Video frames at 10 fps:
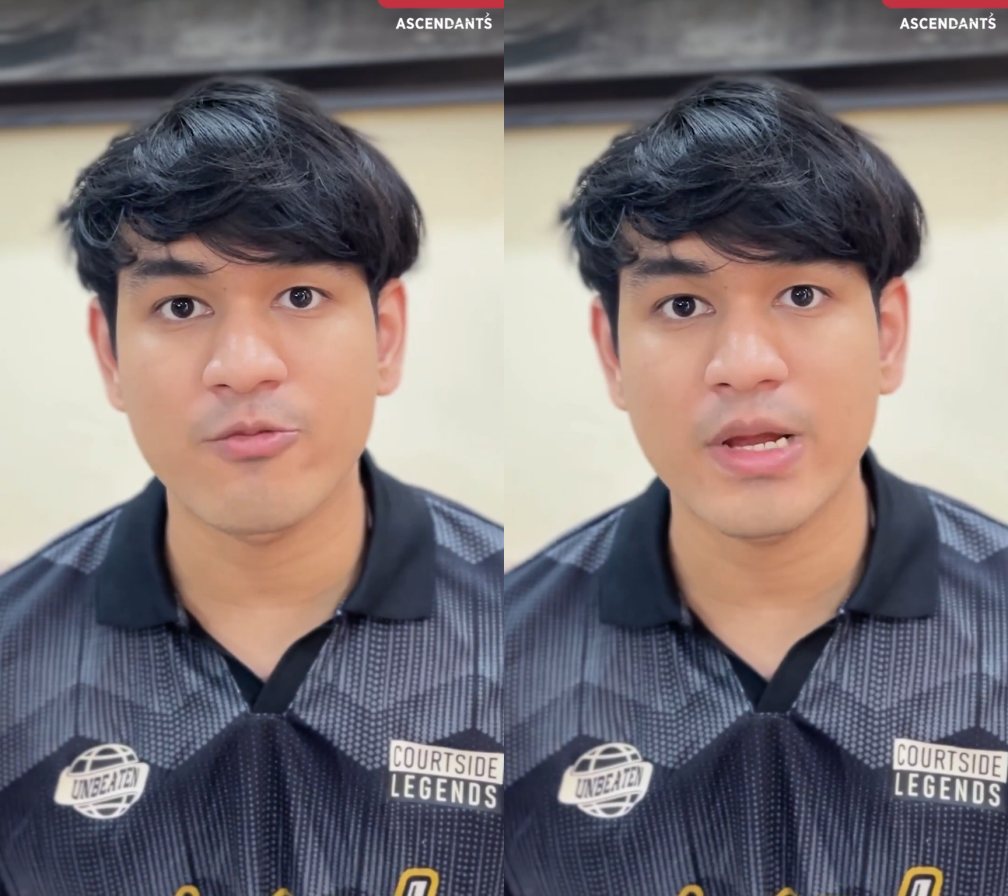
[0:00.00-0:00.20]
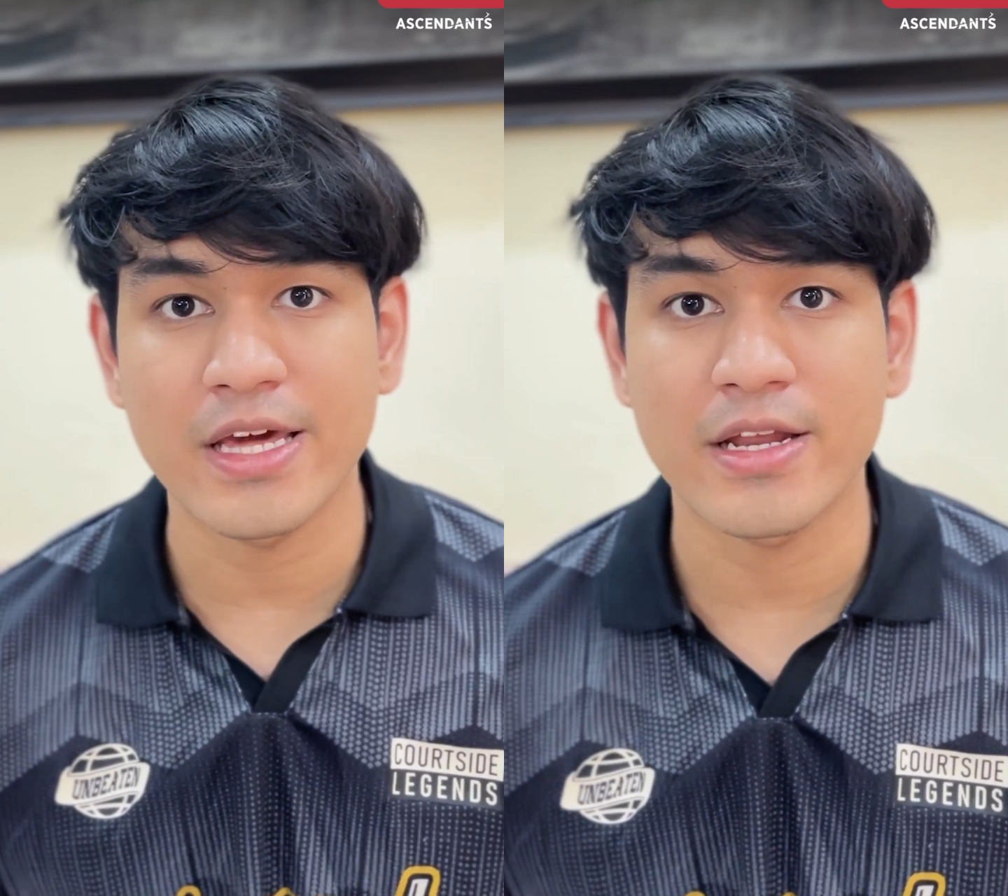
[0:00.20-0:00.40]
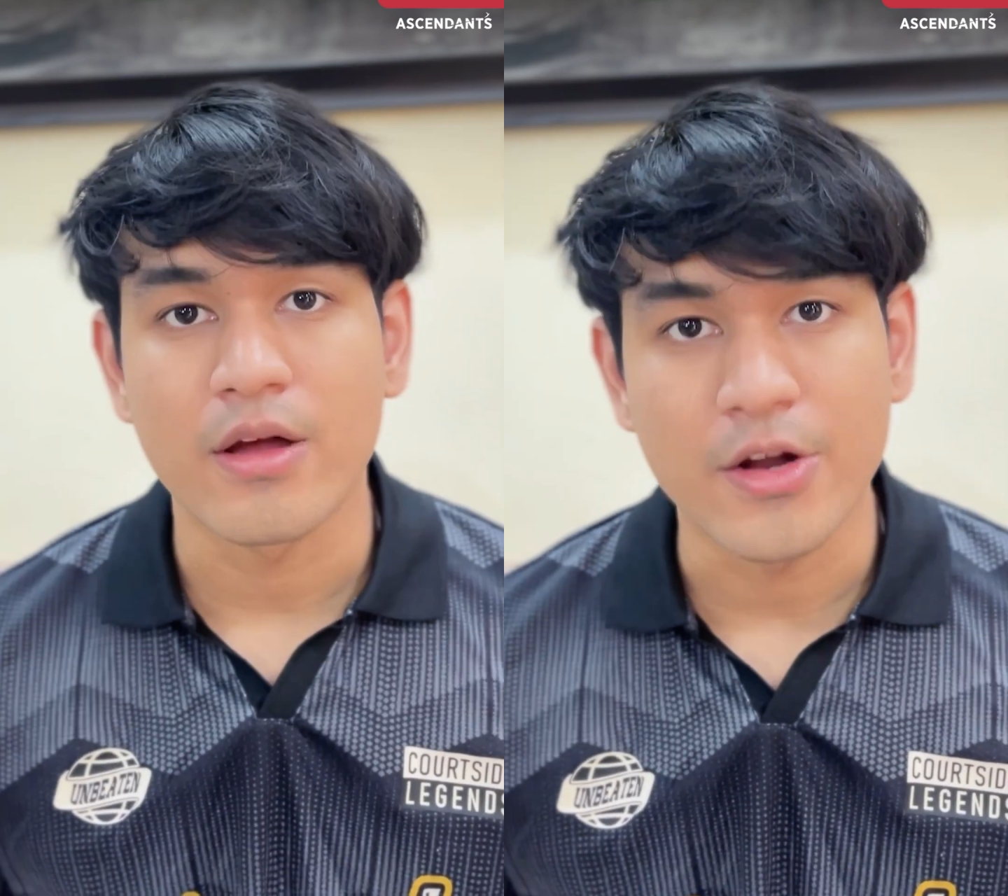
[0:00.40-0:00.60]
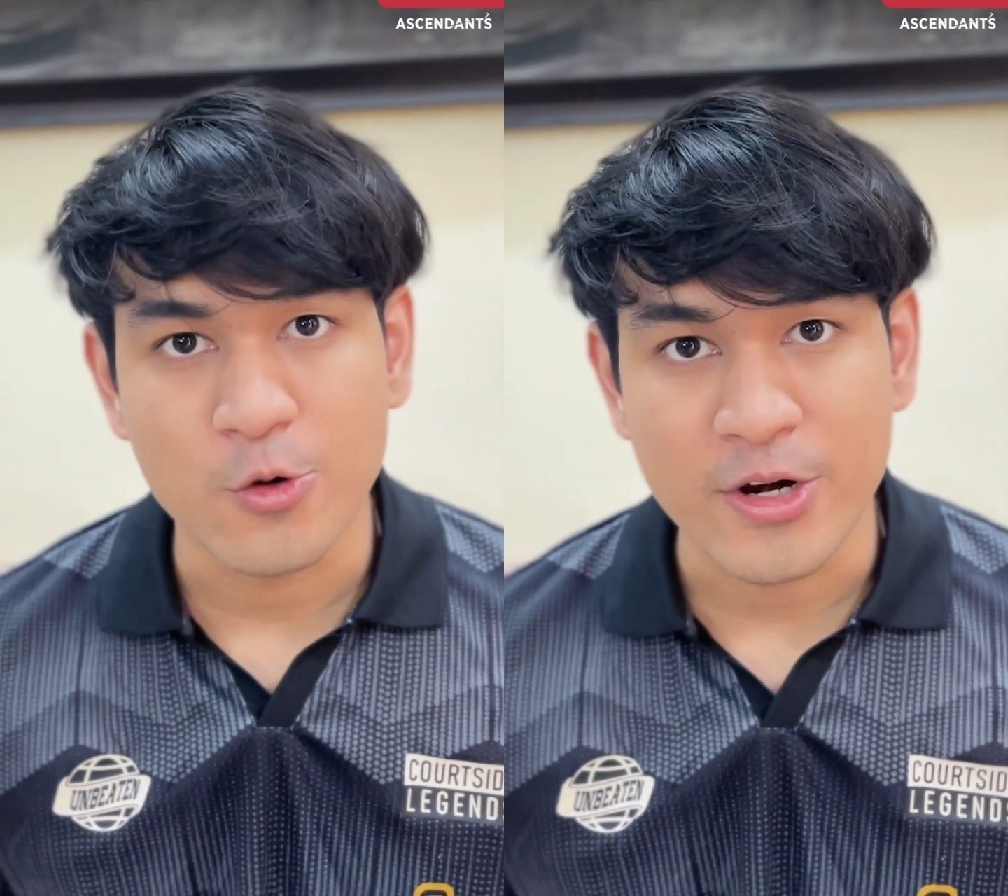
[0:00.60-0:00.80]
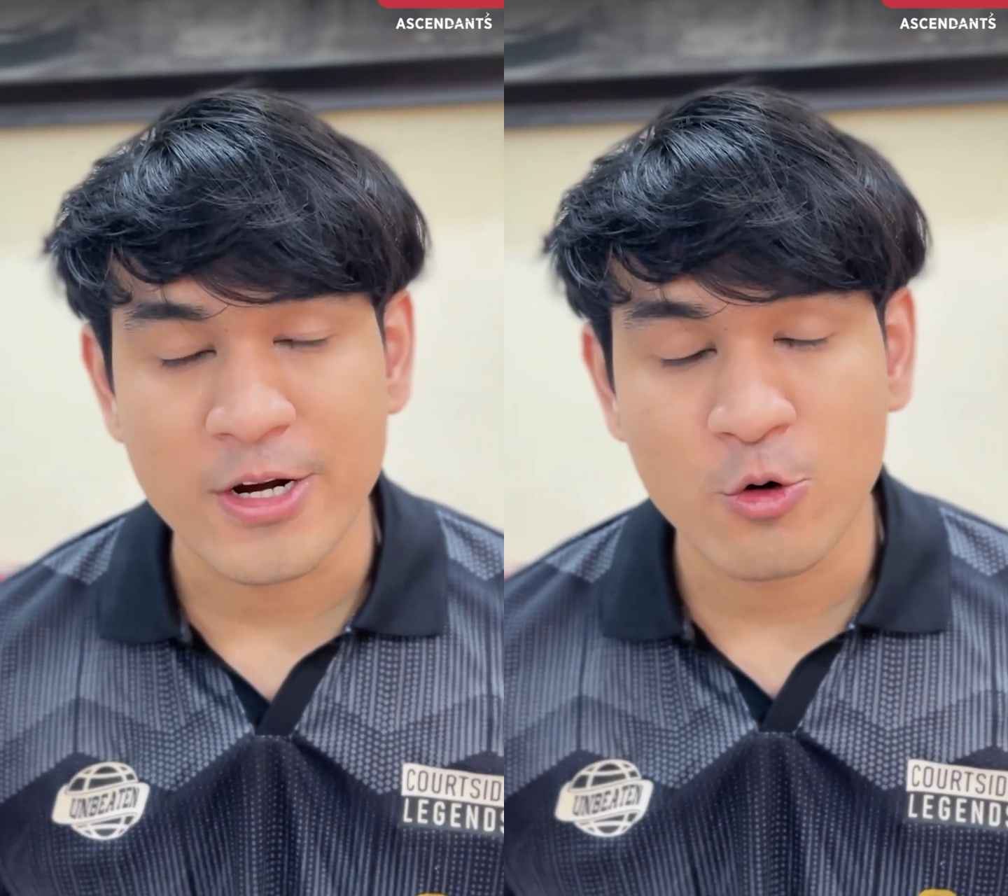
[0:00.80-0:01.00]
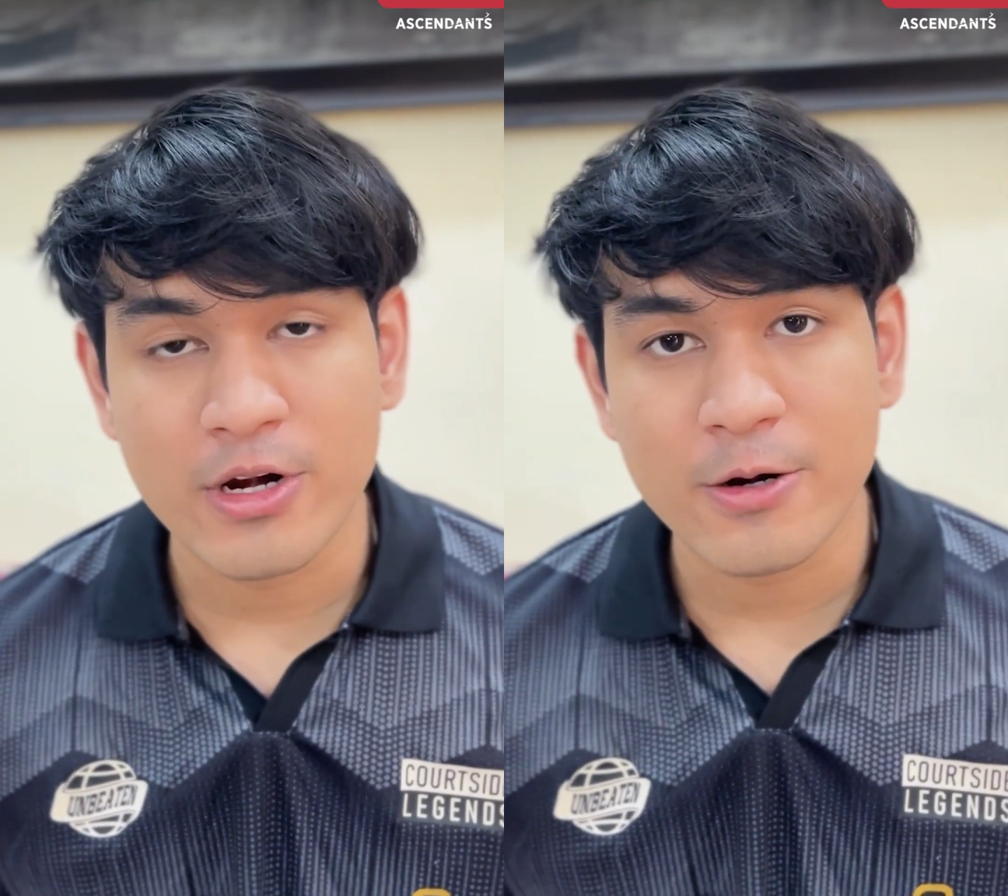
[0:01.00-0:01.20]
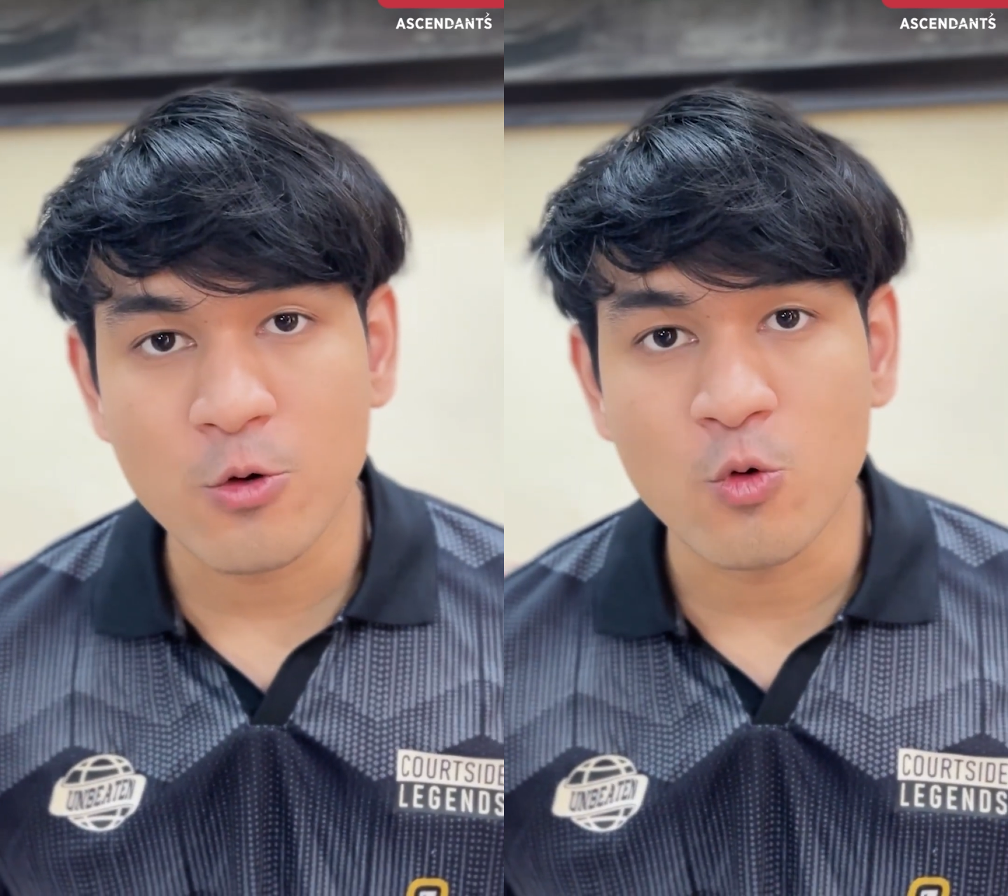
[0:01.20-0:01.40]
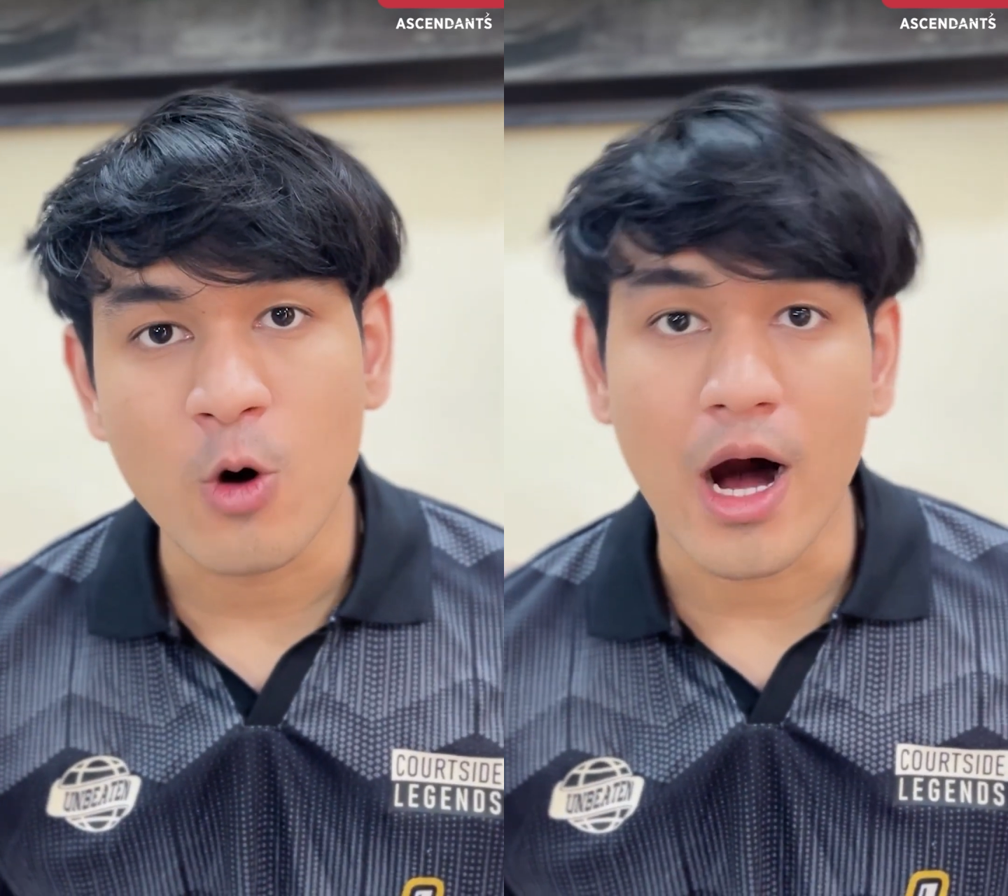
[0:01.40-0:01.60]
million in 2022